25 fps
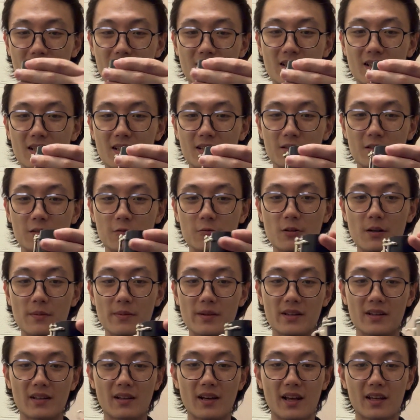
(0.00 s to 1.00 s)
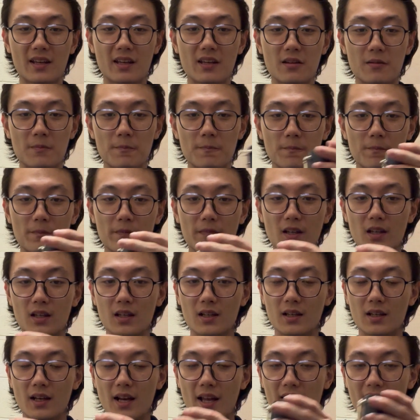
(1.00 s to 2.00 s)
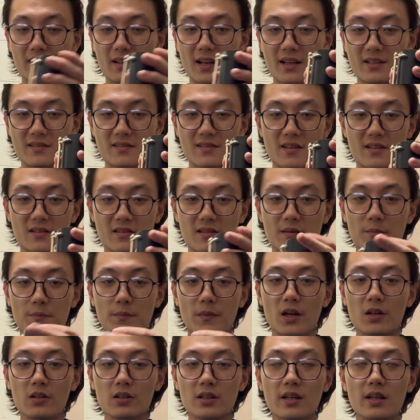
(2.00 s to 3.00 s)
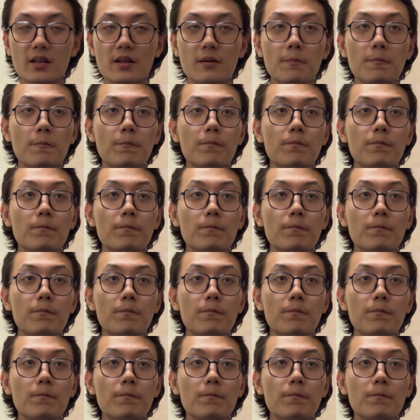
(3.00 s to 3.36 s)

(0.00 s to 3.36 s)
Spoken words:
Just grab it like here, like this. Okay.